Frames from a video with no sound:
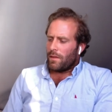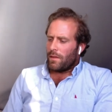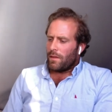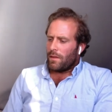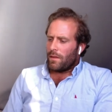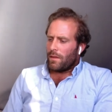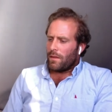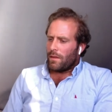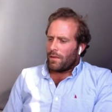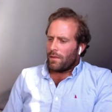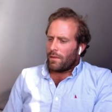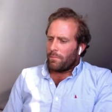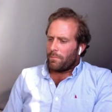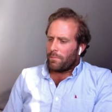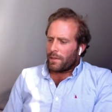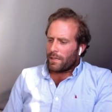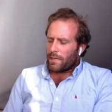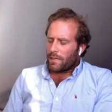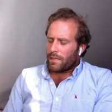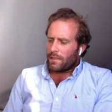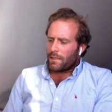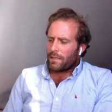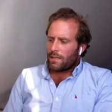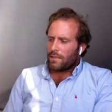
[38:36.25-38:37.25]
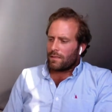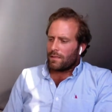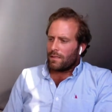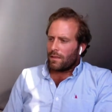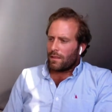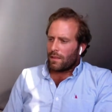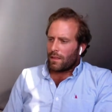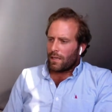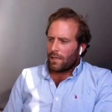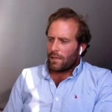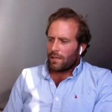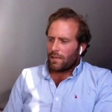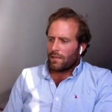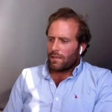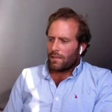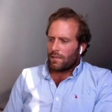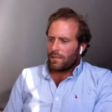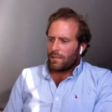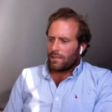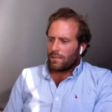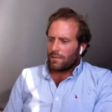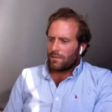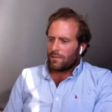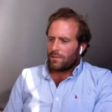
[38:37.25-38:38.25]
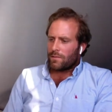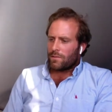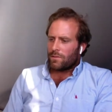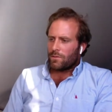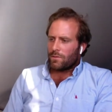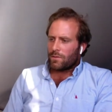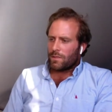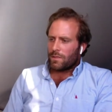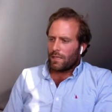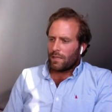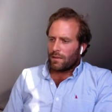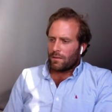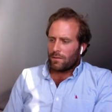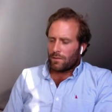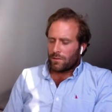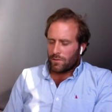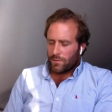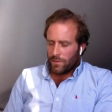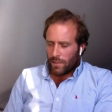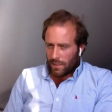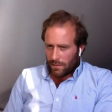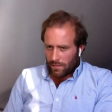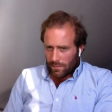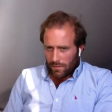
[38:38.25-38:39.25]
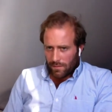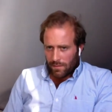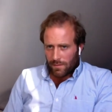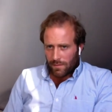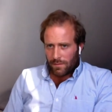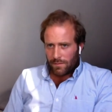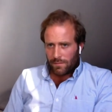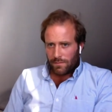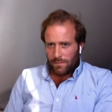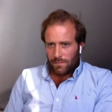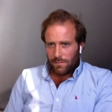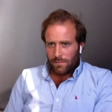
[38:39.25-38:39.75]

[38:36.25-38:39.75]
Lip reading: the biggest thing is to get the trust